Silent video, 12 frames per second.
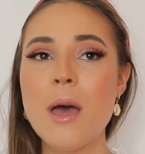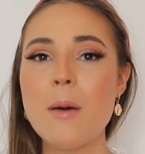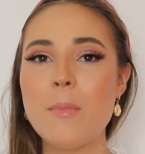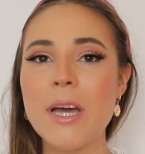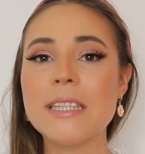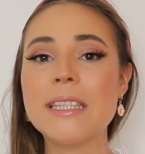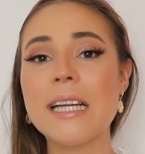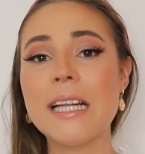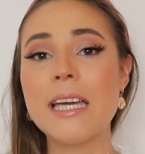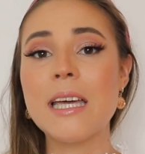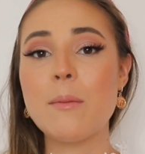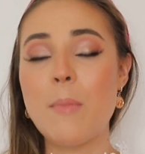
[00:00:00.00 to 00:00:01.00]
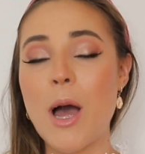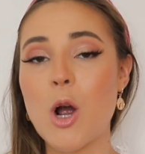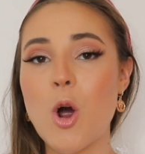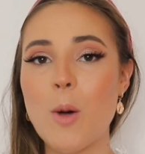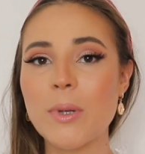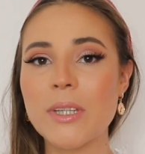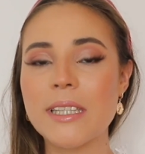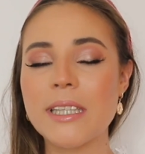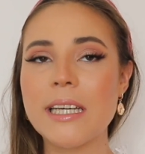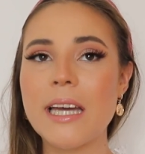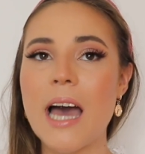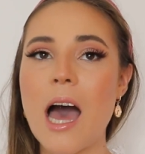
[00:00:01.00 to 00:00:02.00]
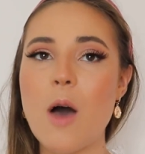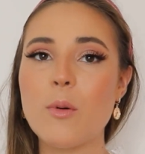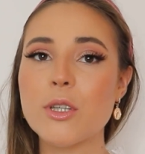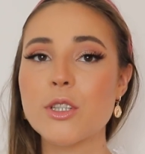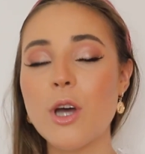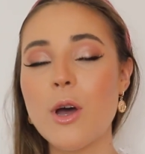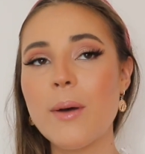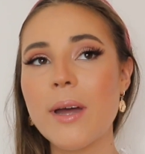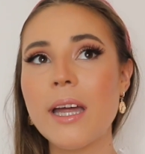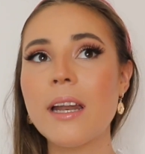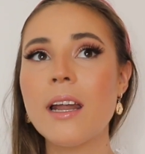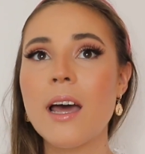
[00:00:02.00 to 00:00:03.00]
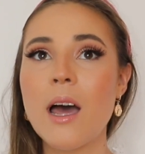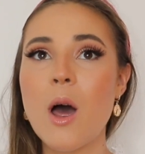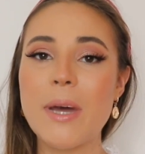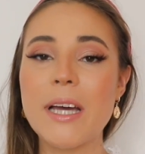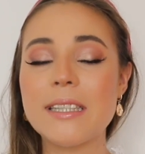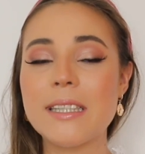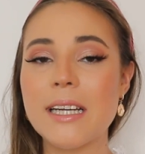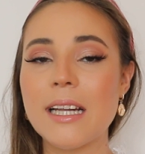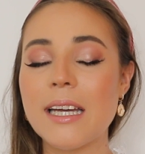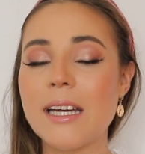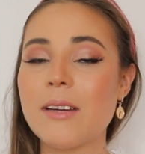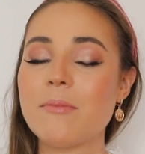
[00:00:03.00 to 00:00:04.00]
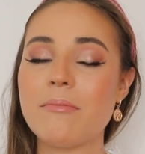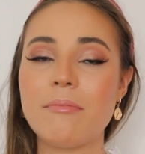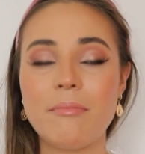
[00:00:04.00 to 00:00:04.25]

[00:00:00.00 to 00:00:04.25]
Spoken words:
basically my copper T, how it's going, basically